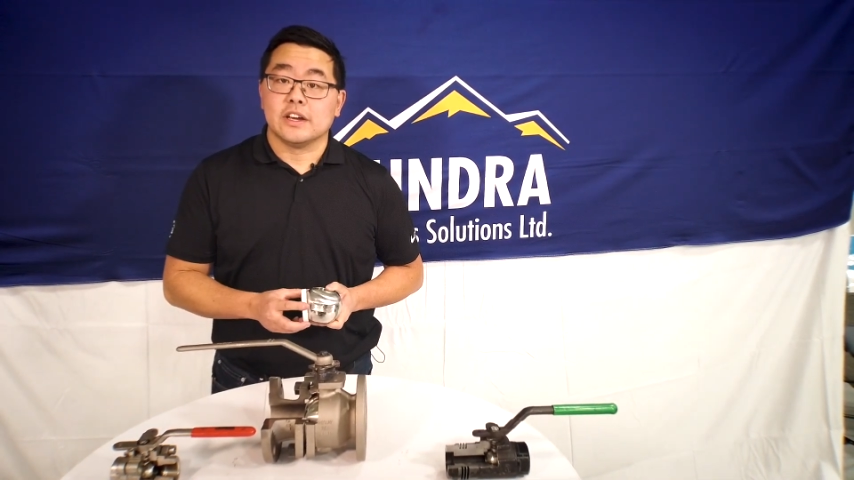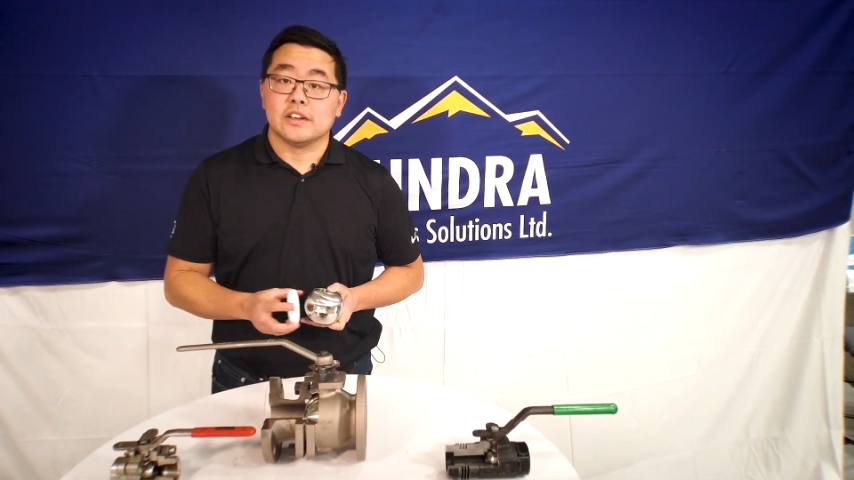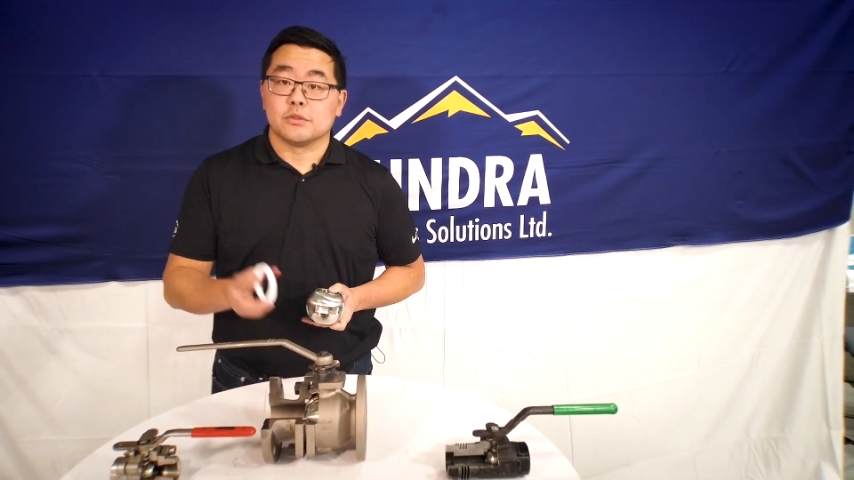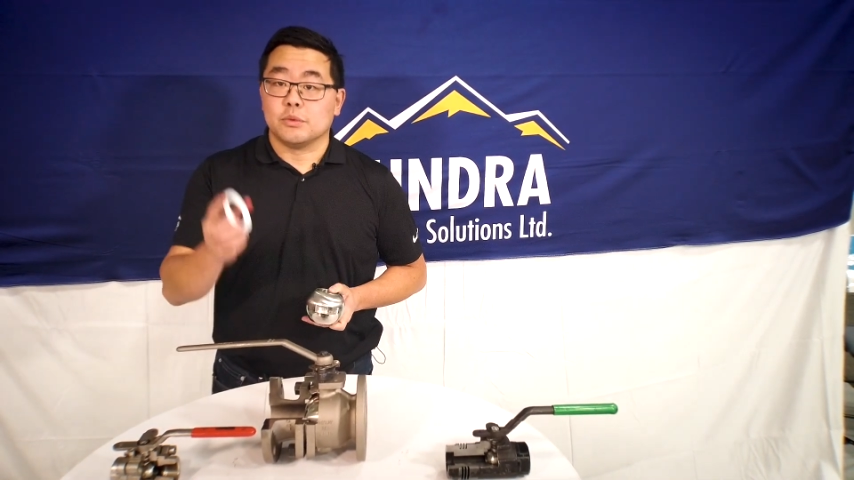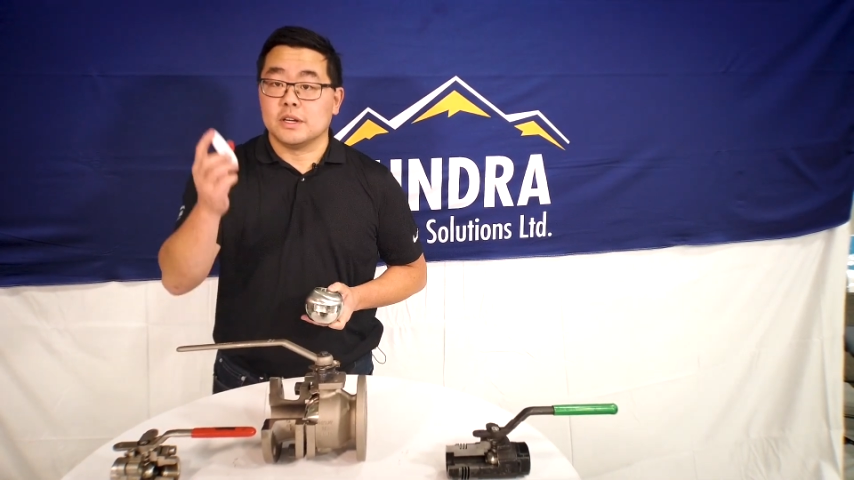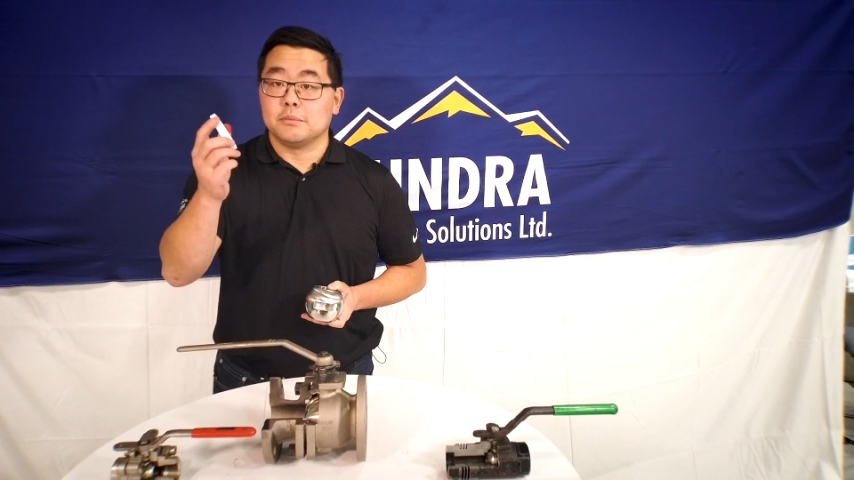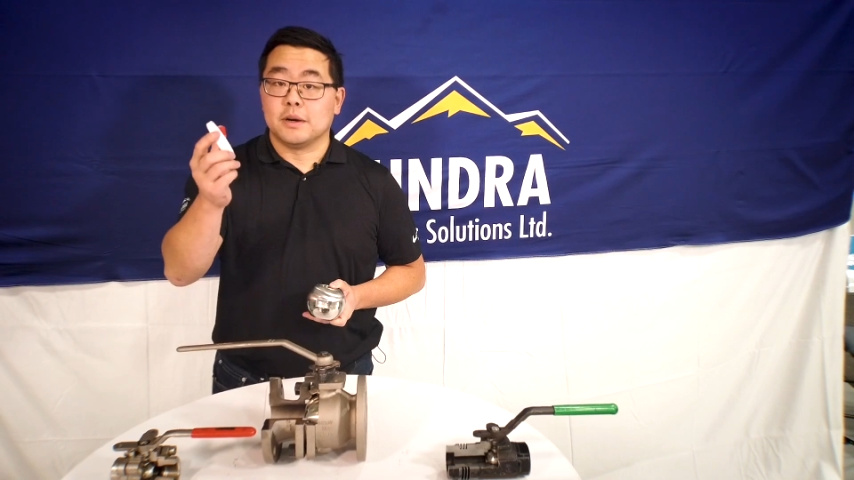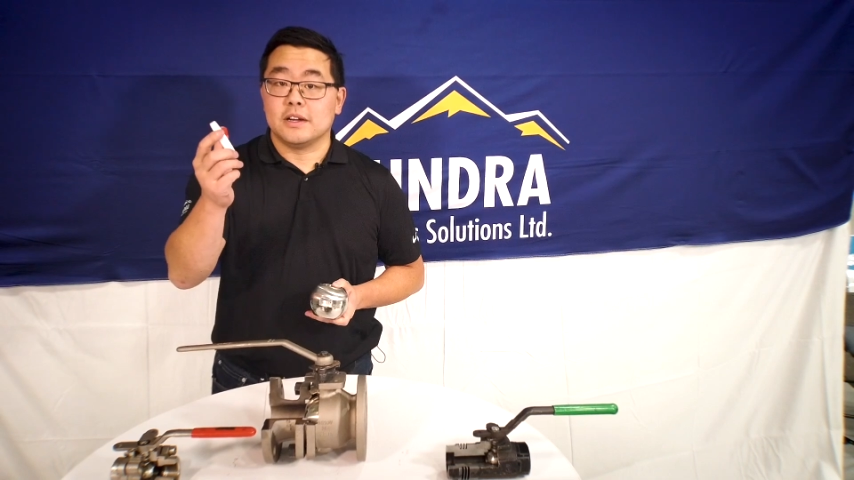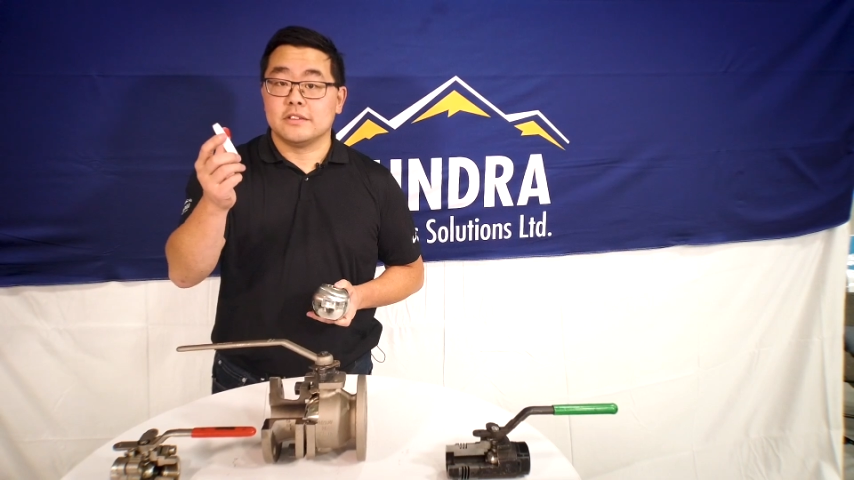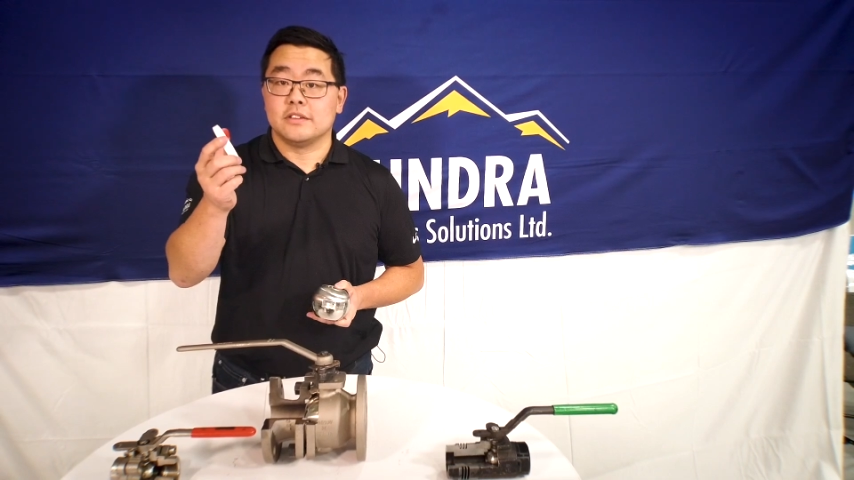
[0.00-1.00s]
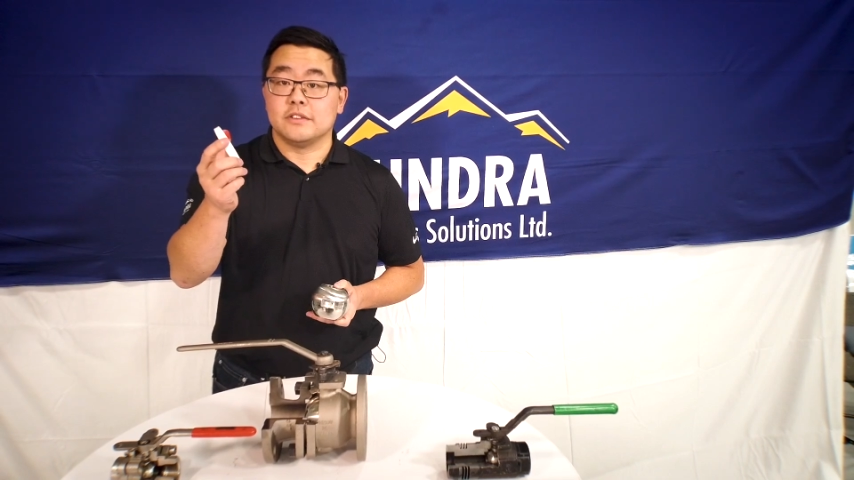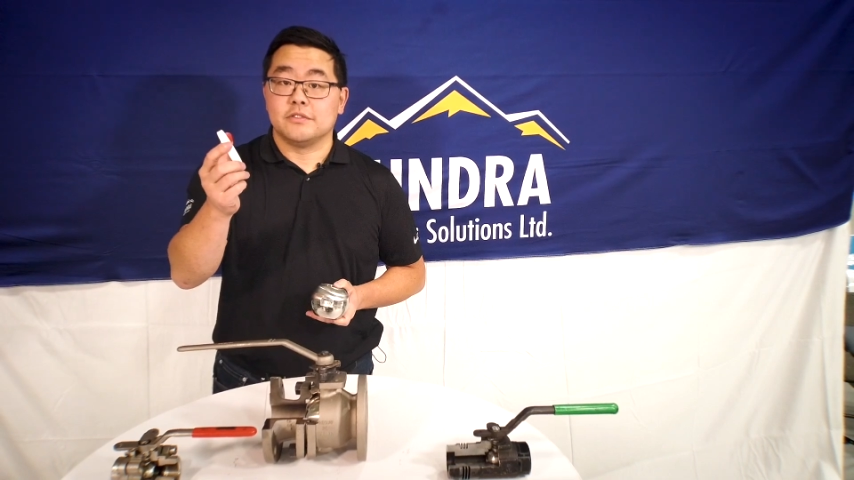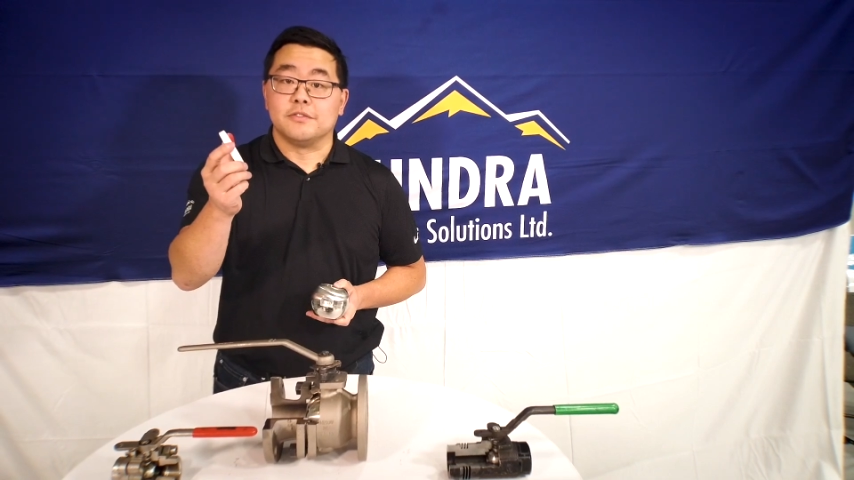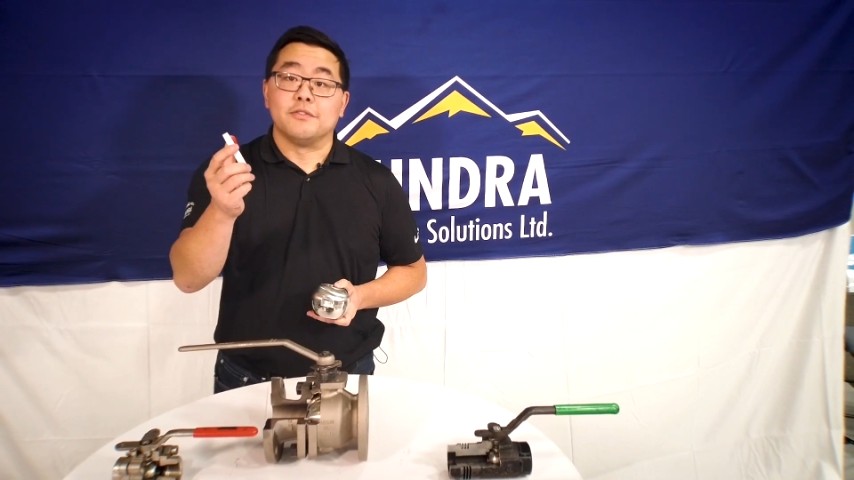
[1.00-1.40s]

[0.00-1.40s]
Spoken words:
has one positive